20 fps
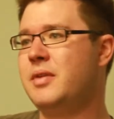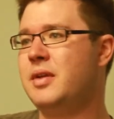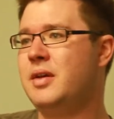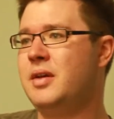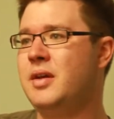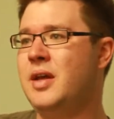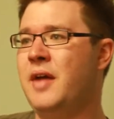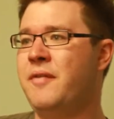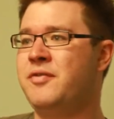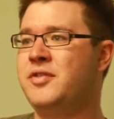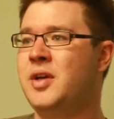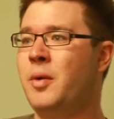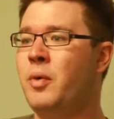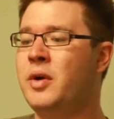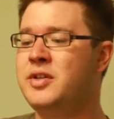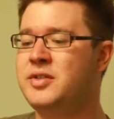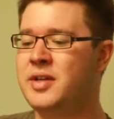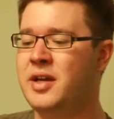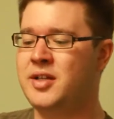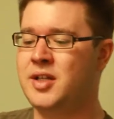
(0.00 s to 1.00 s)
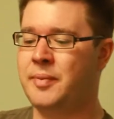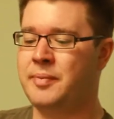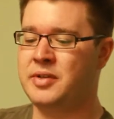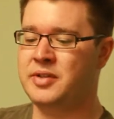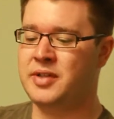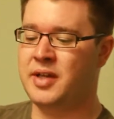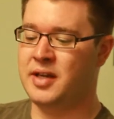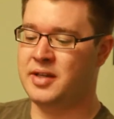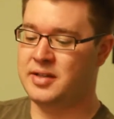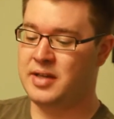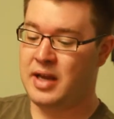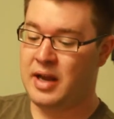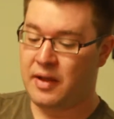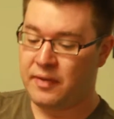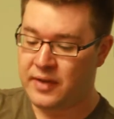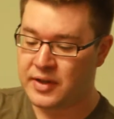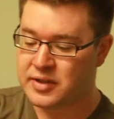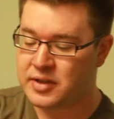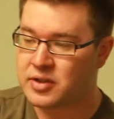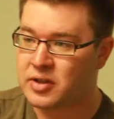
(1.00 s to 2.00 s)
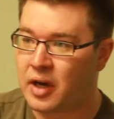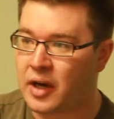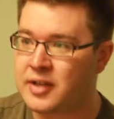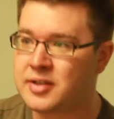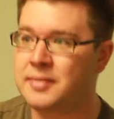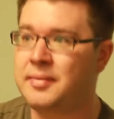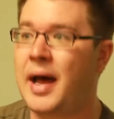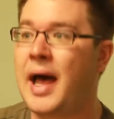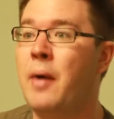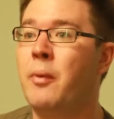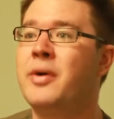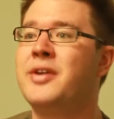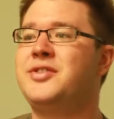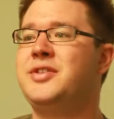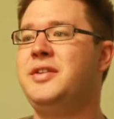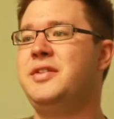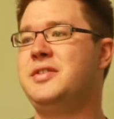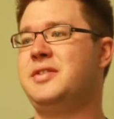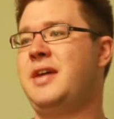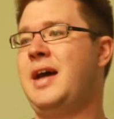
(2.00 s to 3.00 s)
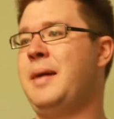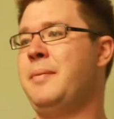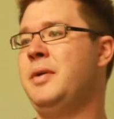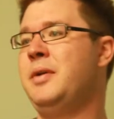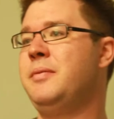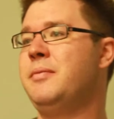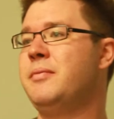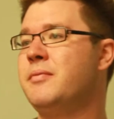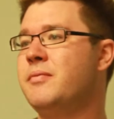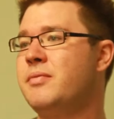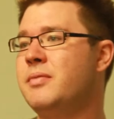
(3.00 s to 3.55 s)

If someone stands up and says, this is awesome, I want to see this happen,